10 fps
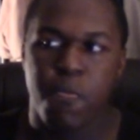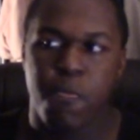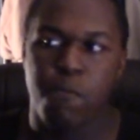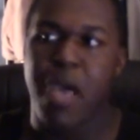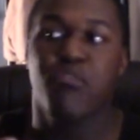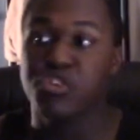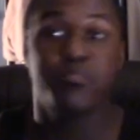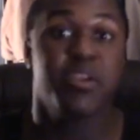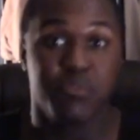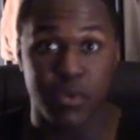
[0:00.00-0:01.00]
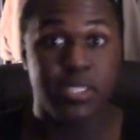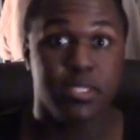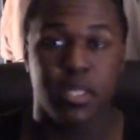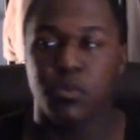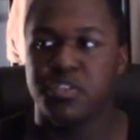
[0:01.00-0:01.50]
my respect for
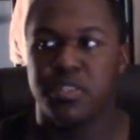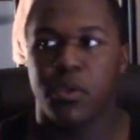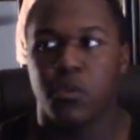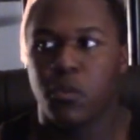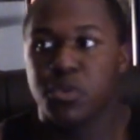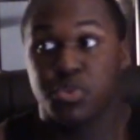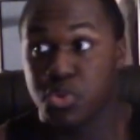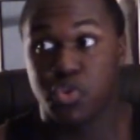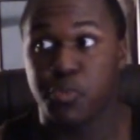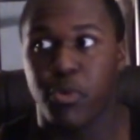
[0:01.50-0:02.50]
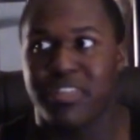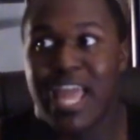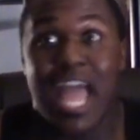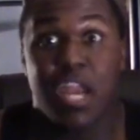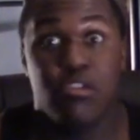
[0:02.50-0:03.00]
wrestling was the thing, which was a sport
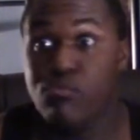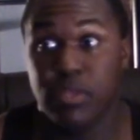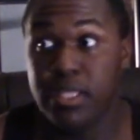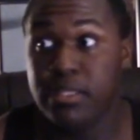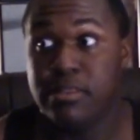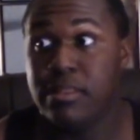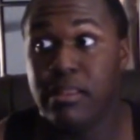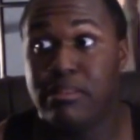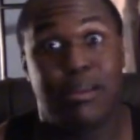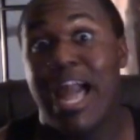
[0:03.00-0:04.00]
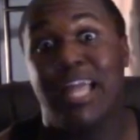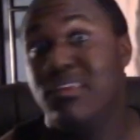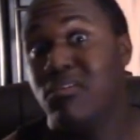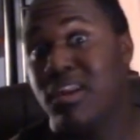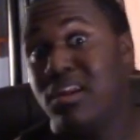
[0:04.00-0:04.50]
that I didn't really look
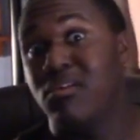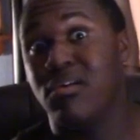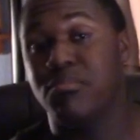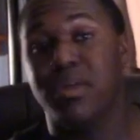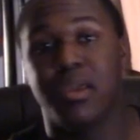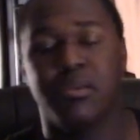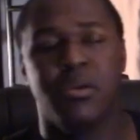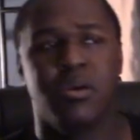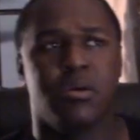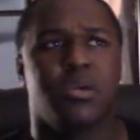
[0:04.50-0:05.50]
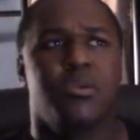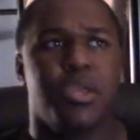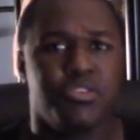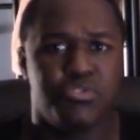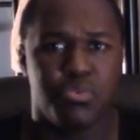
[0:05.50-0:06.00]
highly on at all. I'm like, okay, you
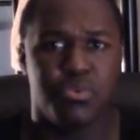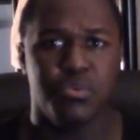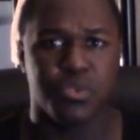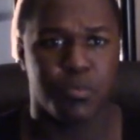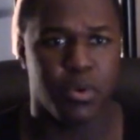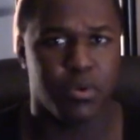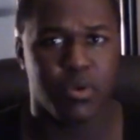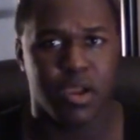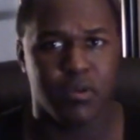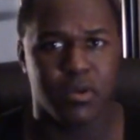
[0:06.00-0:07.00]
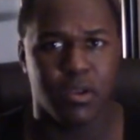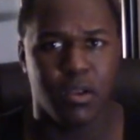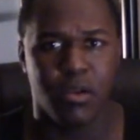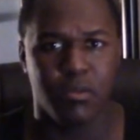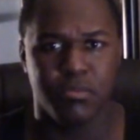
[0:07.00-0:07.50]
got these two dudes up on the ground,
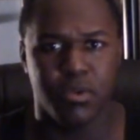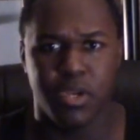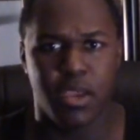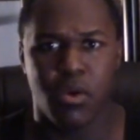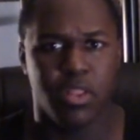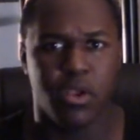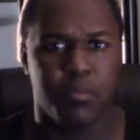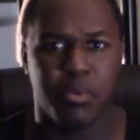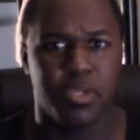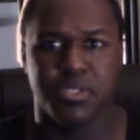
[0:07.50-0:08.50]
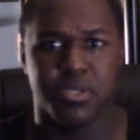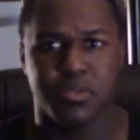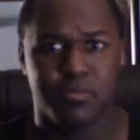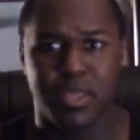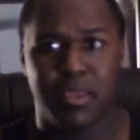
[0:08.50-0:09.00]
and they're all up on each
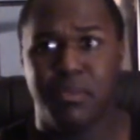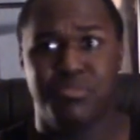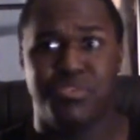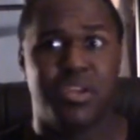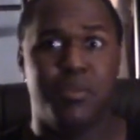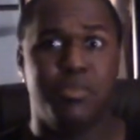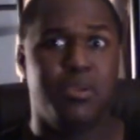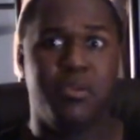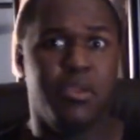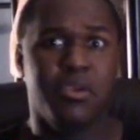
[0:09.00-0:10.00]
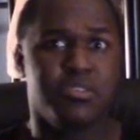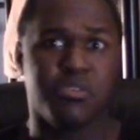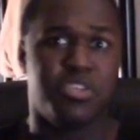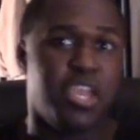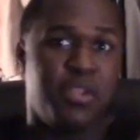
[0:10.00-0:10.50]
other. I'm like, I'm trying to be
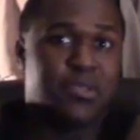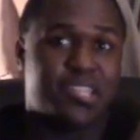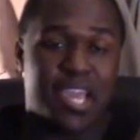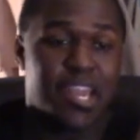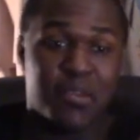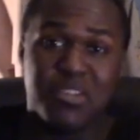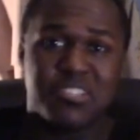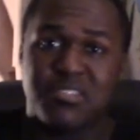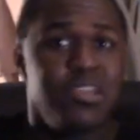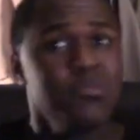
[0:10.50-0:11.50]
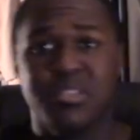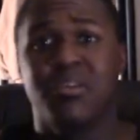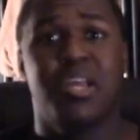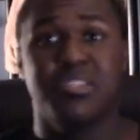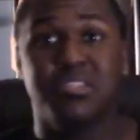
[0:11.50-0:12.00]
associated with that. I wasn't. But
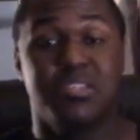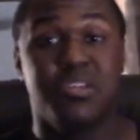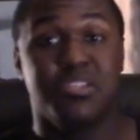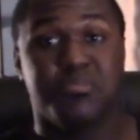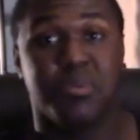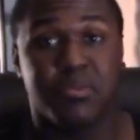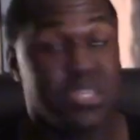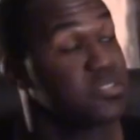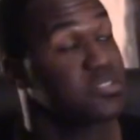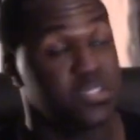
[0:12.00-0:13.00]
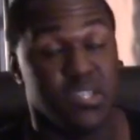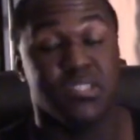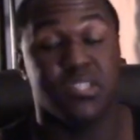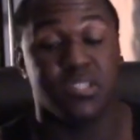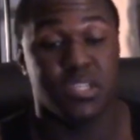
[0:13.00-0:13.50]
no, that's a serious sport. That's a
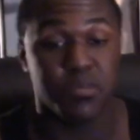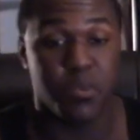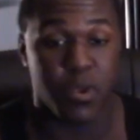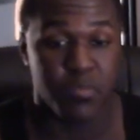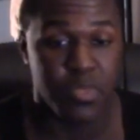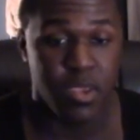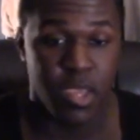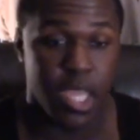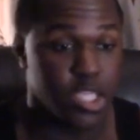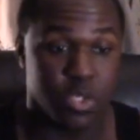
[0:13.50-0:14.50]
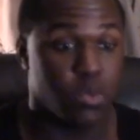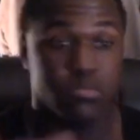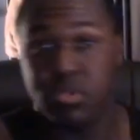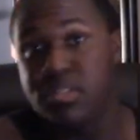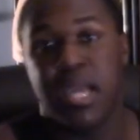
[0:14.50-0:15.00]
seriously intense sport in its
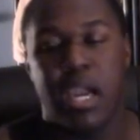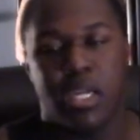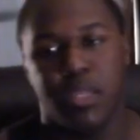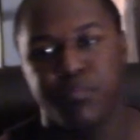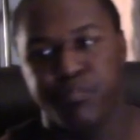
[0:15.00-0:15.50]
own entirety.